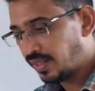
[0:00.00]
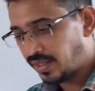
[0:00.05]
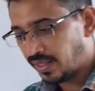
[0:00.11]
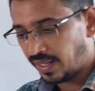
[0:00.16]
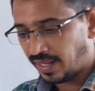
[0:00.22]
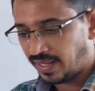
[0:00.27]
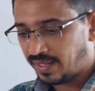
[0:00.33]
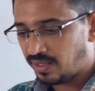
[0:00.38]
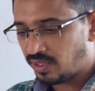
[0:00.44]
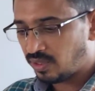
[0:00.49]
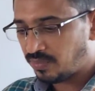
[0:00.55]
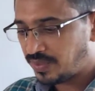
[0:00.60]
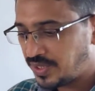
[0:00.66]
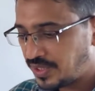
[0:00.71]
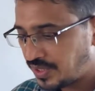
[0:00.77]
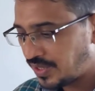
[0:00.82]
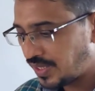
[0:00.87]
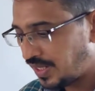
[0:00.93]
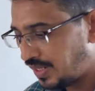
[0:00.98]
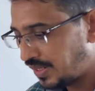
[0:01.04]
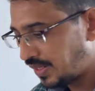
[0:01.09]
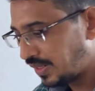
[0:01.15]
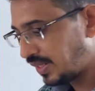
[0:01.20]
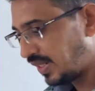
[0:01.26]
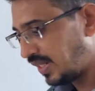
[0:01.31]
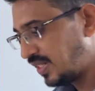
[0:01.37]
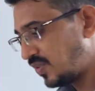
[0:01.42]
angle of incident
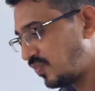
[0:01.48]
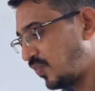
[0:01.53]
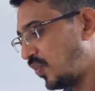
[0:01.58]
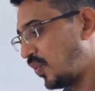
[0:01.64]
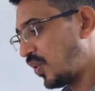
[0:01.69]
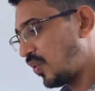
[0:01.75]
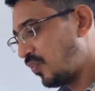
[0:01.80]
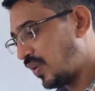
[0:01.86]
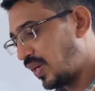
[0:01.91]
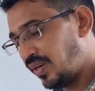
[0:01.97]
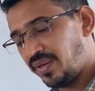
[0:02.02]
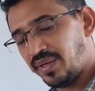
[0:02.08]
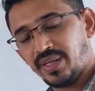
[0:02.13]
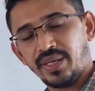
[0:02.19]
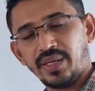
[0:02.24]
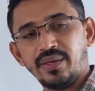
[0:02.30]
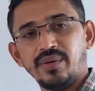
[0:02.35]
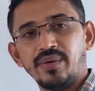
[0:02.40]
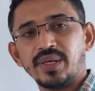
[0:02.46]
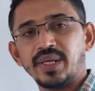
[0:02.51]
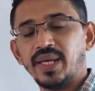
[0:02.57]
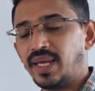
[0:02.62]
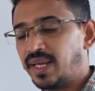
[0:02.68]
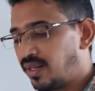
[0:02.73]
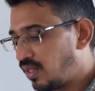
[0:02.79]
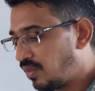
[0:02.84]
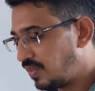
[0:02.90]
is 45 degree. Okay,
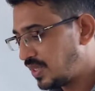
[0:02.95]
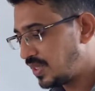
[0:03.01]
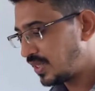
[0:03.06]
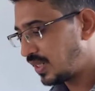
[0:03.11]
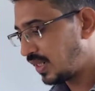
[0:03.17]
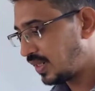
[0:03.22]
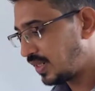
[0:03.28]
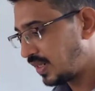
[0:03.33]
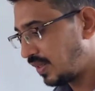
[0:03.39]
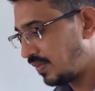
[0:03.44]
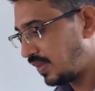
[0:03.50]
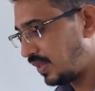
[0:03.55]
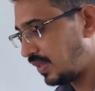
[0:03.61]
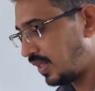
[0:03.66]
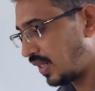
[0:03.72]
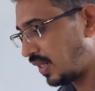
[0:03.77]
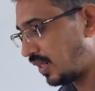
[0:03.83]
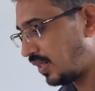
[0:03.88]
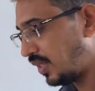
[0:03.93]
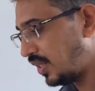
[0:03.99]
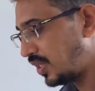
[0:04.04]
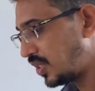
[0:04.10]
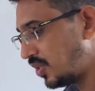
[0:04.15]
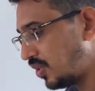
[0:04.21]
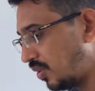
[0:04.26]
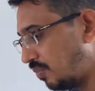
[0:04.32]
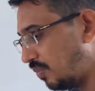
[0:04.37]
angle of incident is given. The
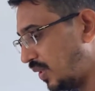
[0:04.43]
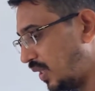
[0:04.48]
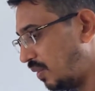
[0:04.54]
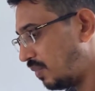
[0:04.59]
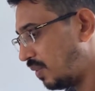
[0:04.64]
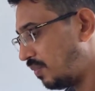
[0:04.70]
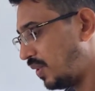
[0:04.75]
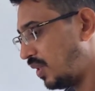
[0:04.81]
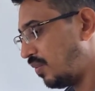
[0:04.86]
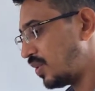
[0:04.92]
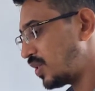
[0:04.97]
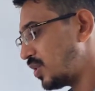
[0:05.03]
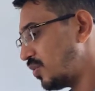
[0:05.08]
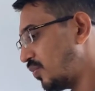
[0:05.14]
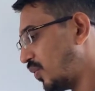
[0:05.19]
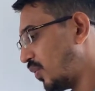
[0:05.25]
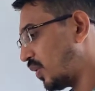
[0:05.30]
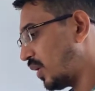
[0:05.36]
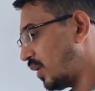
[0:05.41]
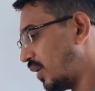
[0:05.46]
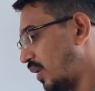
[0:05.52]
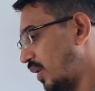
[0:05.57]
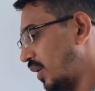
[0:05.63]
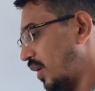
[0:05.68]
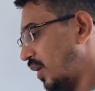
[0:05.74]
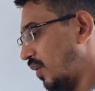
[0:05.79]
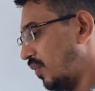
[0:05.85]
condition of minimum deviation for a
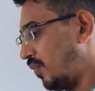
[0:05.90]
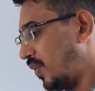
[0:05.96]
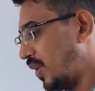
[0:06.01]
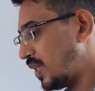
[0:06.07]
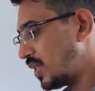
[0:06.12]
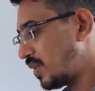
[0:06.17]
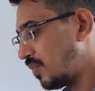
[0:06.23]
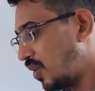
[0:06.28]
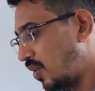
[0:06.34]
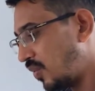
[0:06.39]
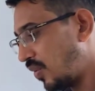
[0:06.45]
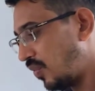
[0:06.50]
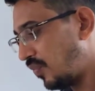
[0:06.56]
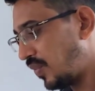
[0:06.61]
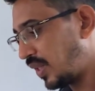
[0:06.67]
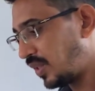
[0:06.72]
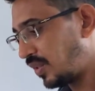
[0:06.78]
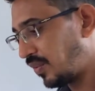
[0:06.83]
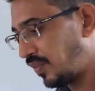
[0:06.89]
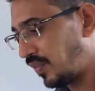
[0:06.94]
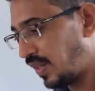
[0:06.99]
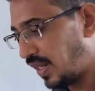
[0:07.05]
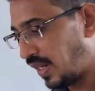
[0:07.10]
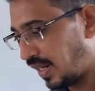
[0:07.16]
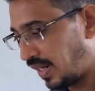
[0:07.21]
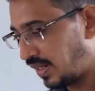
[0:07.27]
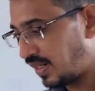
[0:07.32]
prism of
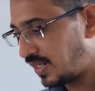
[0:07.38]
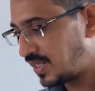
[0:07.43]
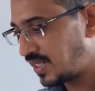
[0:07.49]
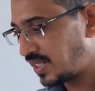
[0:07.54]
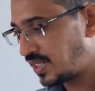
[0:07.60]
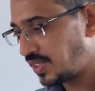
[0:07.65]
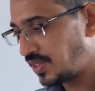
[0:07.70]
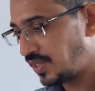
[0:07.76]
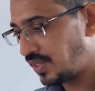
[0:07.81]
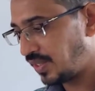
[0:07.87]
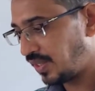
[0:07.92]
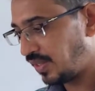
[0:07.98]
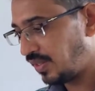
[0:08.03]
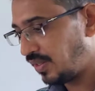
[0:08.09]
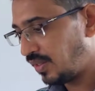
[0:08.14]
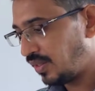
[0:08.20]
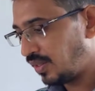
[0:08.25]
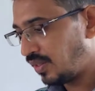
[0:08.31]
refractive angle 60 degree.